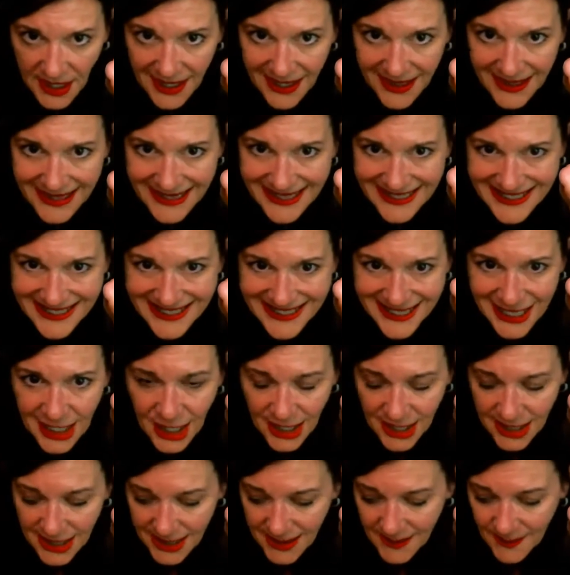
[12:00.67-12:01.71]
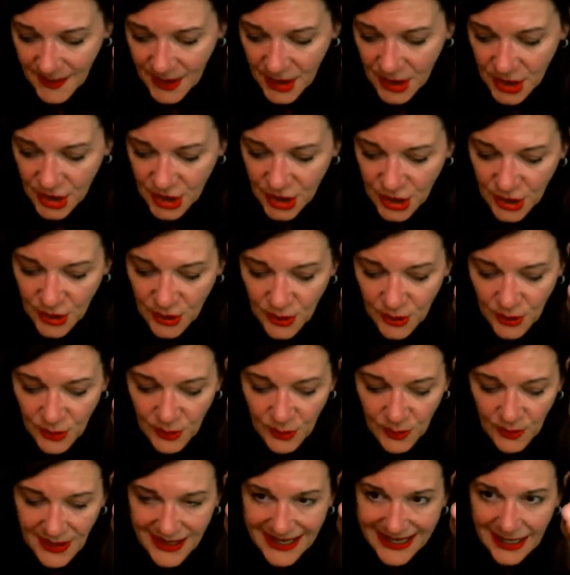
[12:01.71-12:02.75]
that it's time to